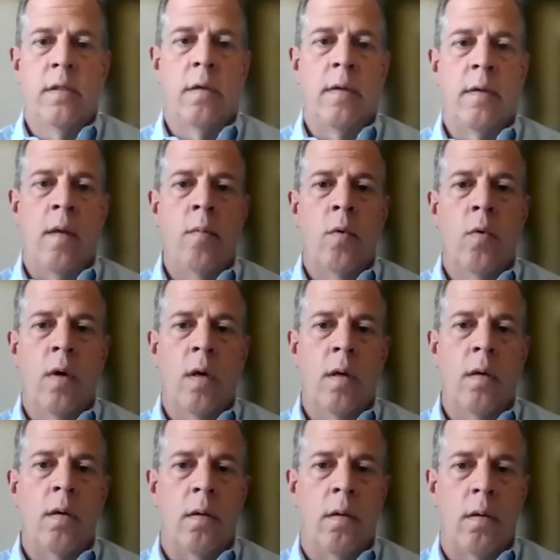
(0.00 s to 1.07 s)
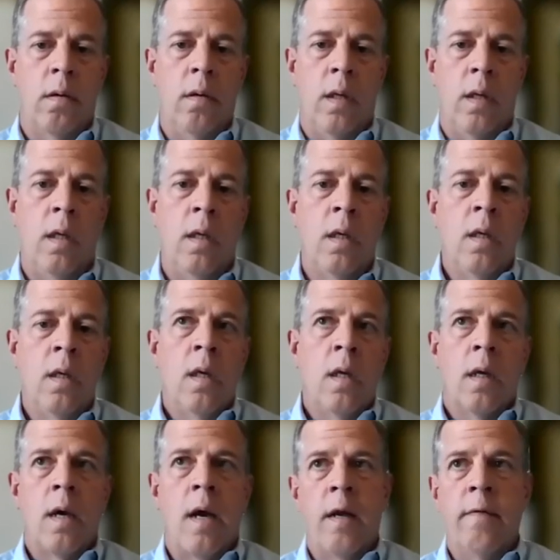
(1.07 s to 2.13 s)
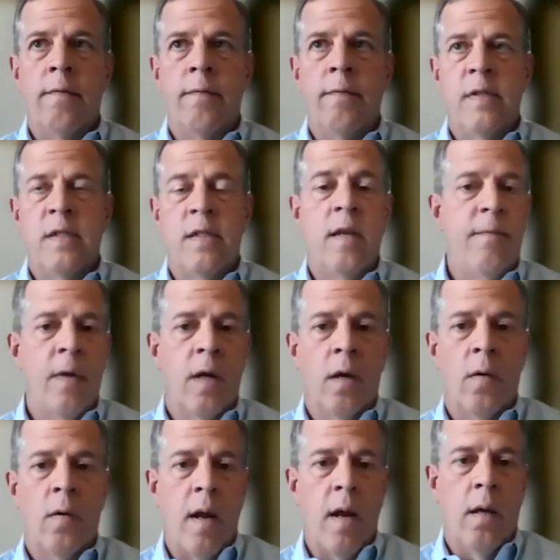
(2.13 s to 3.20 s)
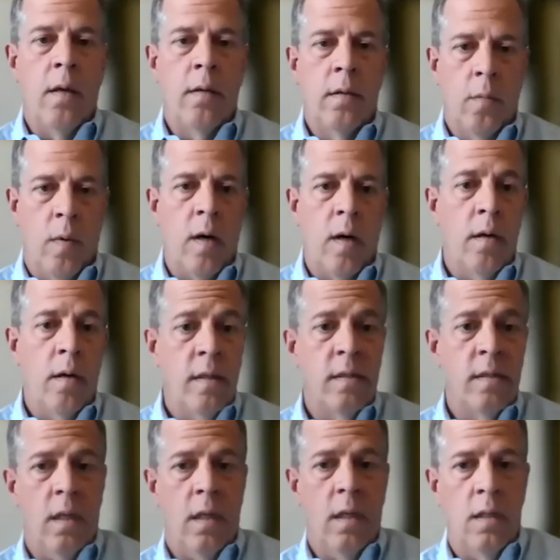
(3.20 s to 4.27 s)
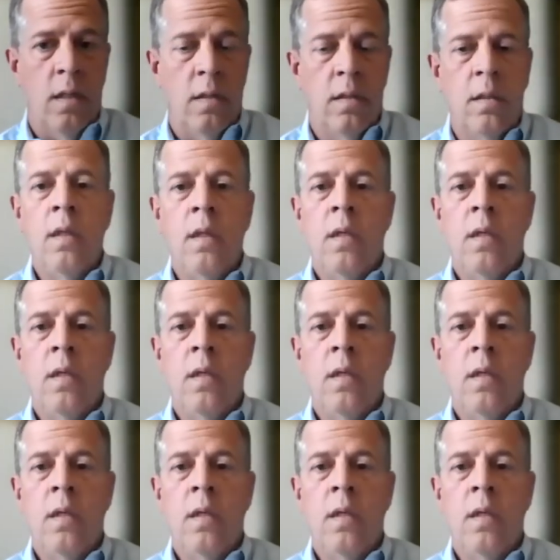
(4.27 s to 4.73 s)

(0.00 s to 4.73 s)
Are they more in early kind of sniffing around awareness stage,